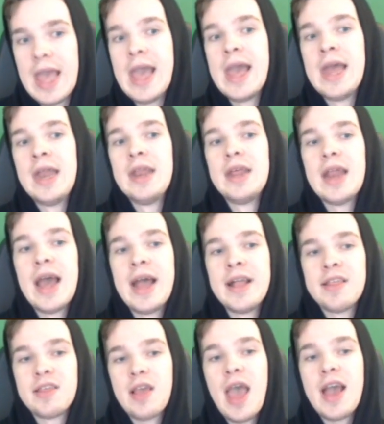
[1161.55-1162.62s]
and it
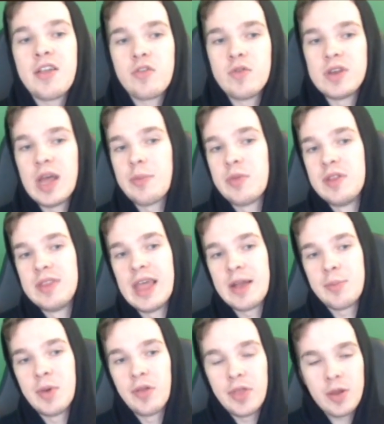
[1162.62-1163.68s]
adds extra depth to
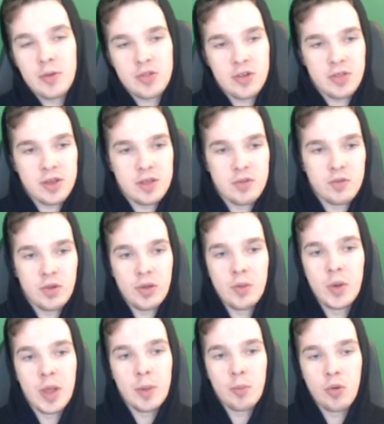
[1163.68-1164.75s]
deck building, which I think is really,
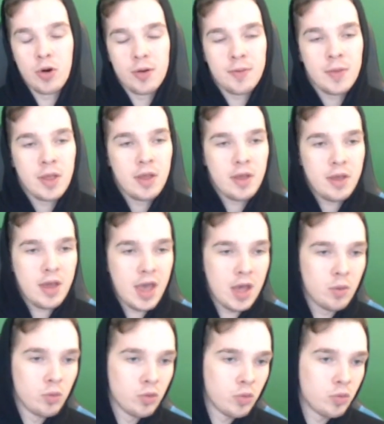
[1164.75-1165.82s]
really important,
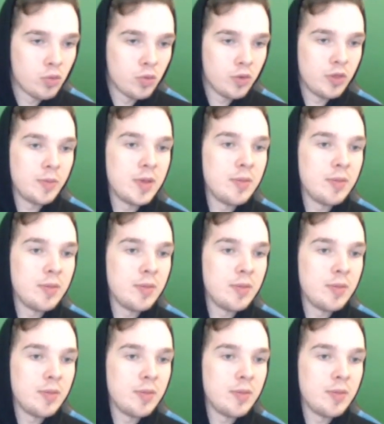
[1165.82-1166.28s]
and will reward the